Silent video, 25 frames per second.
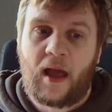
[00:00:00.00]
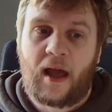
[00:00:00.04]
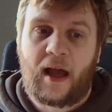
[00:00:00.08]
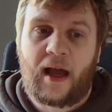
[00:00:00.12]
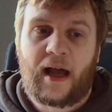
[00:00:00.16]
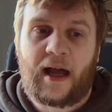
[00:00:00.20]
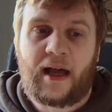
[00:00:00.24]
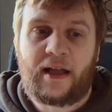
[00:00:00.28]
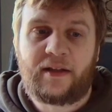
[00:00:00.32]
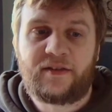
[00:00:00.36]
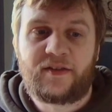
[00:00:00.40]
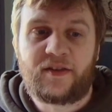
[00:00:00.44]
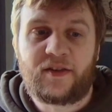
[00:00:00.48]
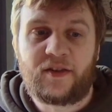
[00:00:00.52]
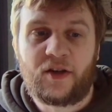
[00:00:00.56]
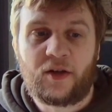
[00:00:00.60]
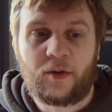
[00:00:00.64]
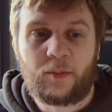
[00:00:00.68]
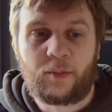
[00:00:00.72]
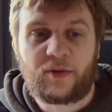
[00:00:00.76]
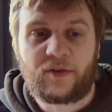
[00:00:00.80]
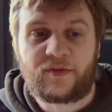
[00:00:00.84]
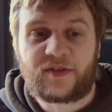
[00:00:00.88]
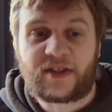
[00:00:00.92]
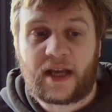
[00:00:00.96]
And the
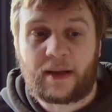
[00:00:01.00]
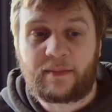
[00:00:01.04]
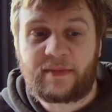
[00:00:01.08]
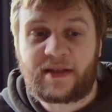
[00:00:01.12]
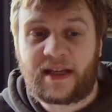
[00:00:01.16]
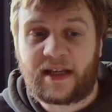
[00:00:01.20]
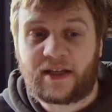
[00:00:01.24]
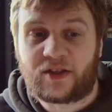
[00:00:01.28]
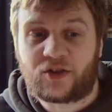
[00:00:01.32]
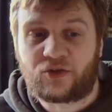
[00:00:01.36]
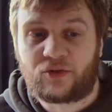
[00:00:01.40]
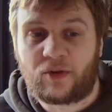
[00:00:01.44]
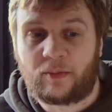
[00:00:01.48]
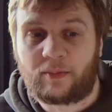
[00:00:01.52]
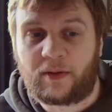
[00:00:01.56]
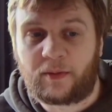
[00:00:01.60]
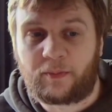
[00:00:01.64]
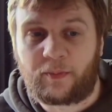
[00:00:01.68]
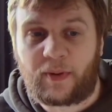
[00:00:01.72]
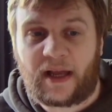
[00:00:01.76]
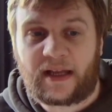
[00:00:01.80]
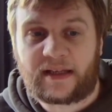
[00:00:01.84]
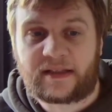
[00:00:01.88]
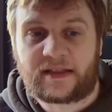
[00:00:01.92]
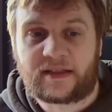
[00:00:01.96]
number of times he gets dribbled
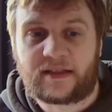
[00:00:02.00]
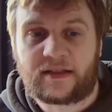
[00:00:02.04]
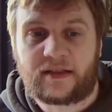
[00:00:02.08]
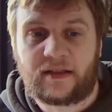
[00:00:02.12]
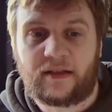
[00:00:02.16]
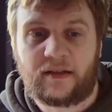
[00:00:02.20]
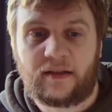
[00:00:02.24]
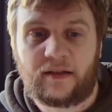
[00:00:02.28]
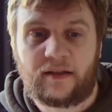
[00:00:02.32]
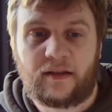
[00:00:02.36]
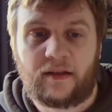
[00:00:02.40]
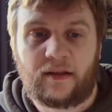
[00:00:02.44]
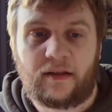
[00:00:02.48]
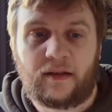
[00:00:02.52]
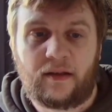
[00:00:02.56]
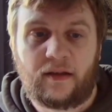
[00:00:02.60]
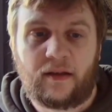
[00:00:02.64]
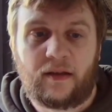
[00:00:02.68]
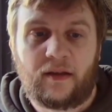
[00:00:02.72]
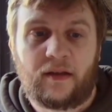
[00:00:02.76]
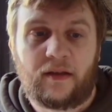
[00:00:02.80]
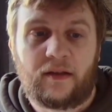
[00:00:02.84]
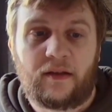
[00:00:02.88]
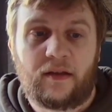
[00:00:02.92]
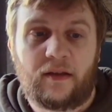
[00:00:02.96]
past
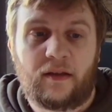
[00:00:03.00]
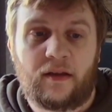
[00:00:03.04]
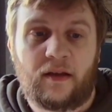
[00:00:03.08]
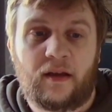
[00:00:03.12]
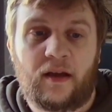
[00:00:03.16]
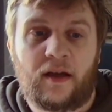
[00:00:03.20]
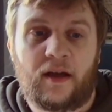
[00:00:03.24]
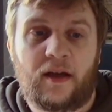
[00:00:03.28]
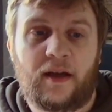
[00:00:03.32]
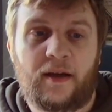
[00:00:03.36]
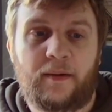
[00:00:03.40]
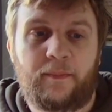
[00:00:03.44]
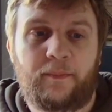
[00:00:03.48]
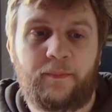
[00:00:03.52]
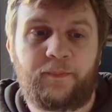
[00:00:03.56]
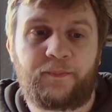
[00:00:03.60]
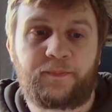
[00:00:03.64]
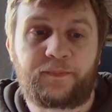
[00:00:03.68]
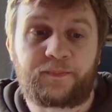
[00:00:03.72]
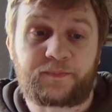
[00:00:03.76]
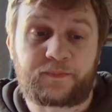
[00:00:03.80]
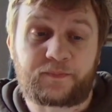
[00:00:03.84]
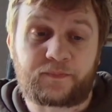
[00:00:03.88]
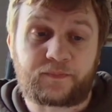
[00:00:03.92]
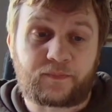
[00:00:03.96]

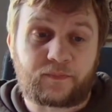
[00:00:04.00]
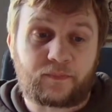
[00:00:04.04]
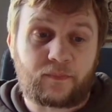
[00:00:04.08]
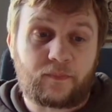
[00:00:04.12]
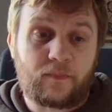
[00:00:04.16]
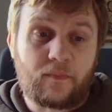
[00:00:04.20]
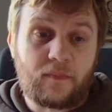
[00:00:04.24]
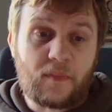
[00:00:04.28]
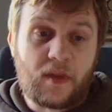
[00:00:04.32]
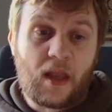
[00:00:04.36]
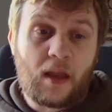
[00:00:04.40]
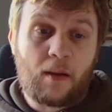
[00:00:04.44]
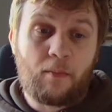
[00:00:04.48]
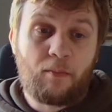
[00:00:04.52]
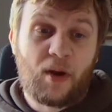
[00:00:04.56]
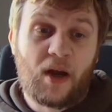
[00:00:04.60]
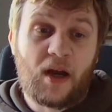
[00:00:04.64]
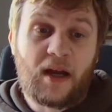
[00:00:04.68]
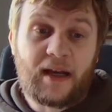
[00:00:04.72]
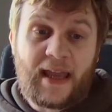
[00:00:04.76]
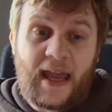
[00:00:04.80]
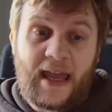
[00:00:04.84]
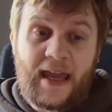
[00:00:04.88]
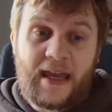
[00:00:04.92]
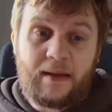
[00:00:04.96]
per
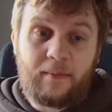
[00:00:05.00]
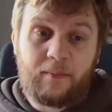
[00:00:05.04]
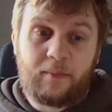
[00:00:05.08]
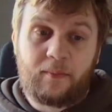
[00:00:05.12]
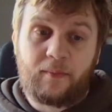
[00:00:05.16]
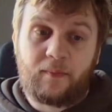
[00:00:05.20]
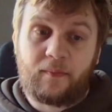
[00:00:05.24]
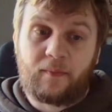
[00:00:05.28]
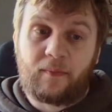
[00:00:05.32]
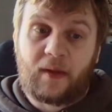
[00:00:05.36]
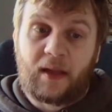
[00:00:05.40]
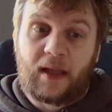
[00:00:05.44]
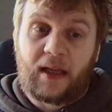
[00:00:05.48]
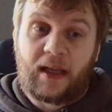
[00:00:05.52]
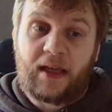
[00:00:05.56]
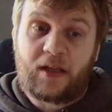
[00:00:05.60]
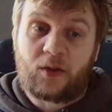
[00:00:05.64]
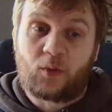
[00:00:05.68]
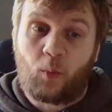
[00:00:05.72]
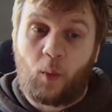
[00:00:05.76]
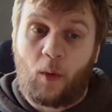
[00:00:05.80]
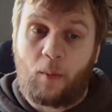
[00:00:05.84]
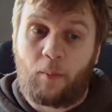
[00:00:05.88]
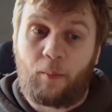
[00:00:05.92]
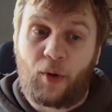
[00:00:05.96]
game is
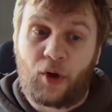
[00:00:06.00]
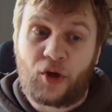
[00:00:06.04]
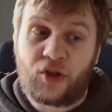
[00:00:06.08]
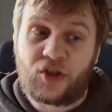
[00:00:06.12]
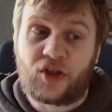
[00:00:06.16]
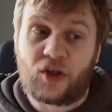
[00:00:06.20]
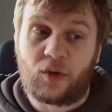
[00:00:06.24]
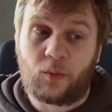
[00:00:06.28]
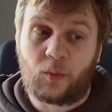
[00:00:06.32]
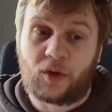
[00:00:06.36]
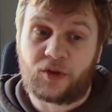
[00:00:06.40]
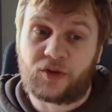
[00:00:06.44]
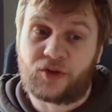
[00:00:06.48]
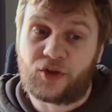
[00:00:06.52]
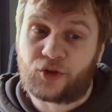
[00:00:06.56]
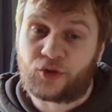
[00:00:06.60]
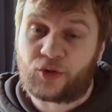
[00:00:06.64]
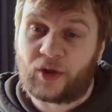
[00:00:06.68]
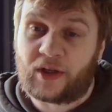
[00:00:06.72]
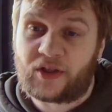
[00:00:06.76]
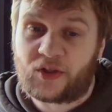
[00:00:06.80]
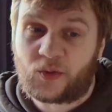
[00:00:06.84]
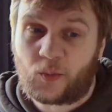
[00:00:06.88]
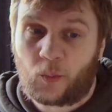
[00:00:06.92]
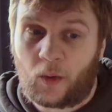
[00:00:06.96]
1.21 to
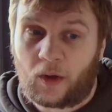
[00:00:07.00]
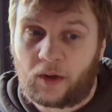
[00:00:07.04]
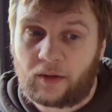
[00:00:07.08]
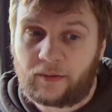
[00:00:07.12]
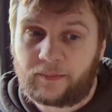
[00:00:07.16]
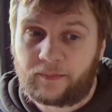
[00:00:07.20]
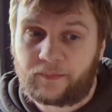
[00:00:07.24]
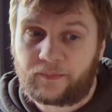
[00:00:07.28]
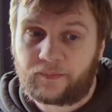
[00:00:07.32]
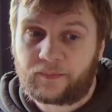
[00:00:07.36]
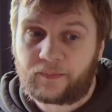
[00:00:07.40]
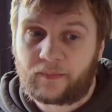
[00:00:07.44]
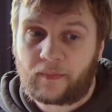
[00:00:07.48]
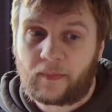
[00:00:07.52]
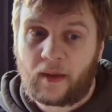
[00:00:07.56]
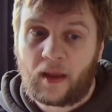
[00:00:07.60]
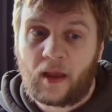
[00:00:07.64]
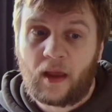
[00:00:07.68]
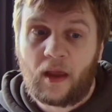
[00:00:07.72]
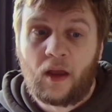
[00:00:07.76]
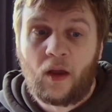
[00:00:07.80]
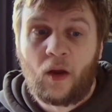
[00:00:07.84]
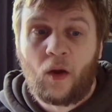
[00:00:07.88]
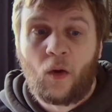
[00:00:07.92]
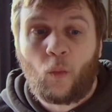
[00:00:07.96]
Trent's 1.
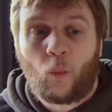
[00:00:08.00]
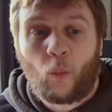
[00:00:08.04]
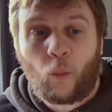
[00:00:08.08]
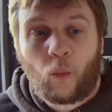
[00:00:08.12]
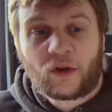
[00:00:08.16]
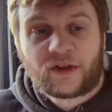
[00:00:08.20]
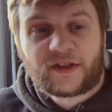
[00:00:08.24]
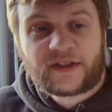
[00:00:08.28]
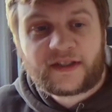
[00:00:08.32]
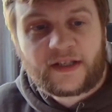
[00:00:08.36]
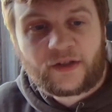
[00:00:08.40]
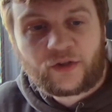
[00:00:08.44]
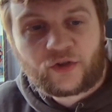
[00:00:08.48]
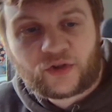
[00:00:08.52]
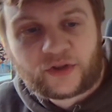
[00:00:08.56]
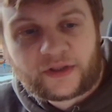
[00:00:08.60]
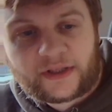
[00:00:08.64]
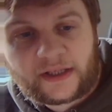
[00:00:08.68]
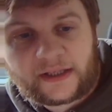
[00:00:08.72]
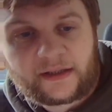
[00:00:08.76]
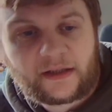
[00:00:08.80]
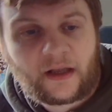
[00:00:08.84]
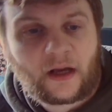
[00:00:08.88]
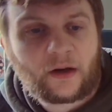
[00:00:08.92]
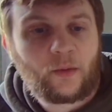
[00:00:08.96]
What's
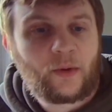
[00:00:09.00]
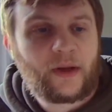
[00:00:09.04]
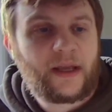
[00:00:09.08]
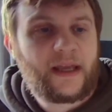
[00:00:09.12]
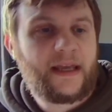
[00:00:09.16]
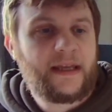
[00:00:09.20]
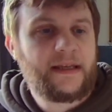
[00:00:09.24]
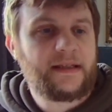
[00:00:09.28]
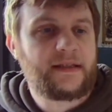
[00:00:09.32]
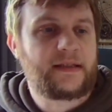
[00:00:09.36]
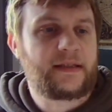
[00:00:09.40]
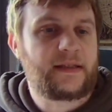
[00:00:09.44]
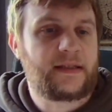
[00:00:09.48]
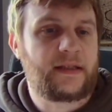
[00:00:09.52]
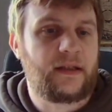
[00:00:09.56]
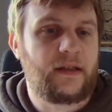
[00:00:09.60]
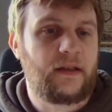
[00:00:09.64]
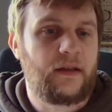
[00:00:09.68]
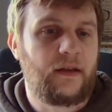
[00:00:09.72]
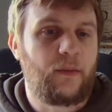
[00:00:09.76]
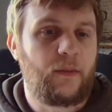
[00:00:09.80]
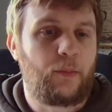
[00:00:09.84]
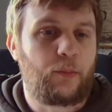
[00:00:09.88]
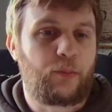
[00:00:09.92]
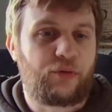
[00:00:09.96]
interesting, though, is
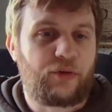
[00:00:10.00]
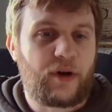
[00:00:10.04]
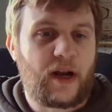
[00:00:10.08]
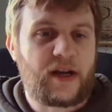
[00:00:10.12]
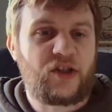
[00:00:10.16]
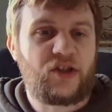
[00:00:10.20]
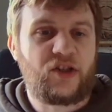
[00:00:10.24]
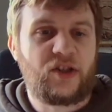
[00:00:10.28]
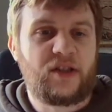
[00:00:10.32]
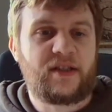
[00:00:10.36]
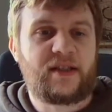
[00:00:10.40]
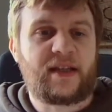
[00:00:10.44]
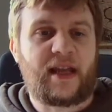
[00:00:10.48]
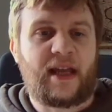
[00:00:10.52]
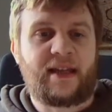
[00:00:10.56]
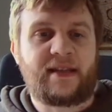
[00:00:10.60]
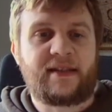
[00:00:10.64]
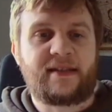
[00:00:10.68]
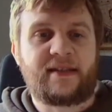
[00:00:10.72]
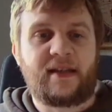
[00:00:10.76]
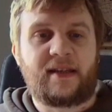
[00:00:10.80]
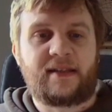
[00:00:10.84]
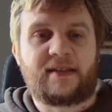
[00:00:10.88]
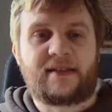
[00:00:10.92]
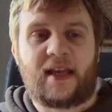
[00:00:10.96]
pressures and
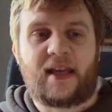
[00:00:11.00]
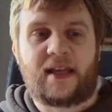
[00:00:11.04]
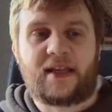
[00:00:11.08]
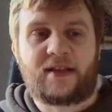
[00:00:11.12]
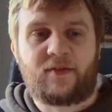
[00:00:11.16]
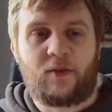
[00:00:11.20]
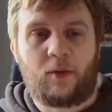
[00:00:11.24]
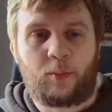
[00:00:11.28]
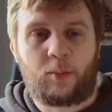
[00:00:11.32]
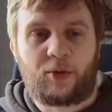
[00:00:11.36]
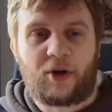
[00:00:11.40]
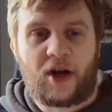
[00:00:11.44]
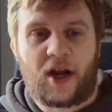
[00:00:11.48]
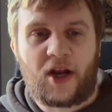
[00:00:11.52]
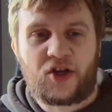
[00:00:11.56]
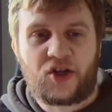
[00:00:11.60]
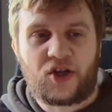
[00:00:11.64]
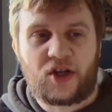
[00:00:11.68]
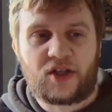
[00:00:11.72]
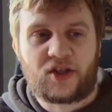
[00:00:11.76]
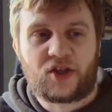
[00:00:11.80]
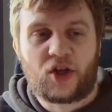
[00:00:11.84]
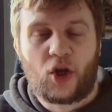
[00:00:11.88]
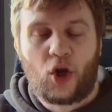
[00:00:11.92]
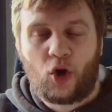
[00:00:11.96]
successful
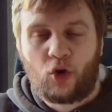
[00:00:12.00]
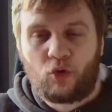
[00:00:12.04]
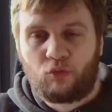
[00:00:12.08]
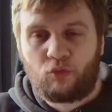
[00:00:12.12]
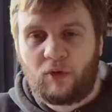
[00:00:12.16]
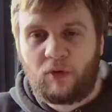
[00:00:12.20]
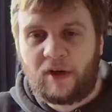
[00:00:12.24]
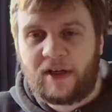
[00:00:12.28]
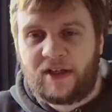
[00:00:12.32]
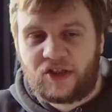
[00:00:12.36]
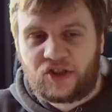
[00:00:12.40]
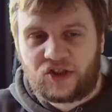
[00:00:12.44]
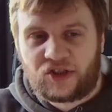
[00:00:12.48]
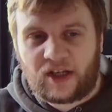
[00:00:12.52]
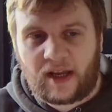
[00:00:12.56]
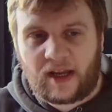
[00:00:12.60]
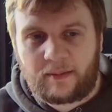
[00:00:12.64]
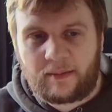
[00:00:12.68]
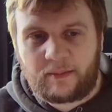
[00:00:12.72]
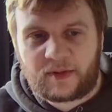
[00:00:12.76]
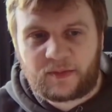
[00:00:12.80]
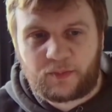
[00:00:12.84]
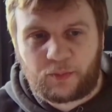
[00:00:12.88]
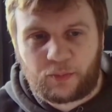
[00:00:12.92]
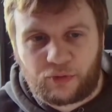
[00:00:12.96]
pressures. Reece
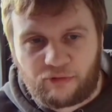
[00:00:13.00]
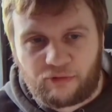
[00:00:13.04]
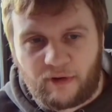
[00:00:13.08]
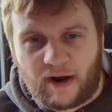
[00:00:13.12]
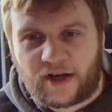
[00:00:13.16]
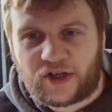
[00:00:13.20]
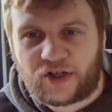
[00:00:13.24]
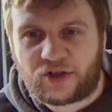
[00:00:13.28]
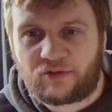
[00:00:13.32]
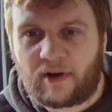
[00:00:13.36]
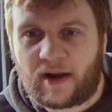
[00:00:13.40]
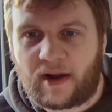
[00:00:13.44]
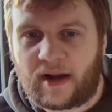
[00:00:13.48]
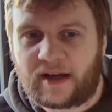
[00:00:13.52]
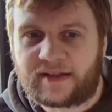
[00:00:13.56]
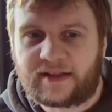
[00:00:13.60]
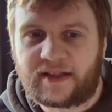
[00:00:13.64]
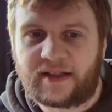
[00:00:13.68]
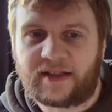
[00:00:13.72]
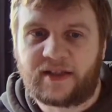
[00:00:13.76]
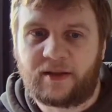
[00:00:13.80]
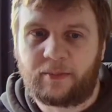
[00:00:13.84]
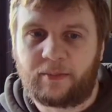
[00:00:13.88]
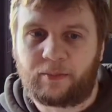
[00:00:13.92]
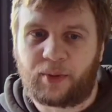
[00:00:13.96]
James
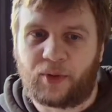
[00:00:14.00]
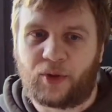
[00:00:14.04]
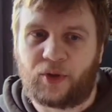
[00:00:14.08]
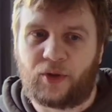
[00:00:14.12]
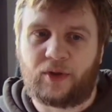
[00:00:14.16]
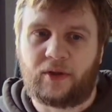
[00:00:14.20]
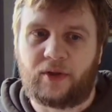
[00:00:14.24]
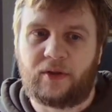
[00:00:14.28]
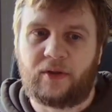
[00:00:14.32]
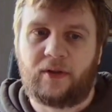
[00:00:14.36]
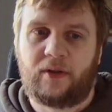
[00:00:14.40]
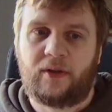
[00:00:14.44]
pressurizes the ball.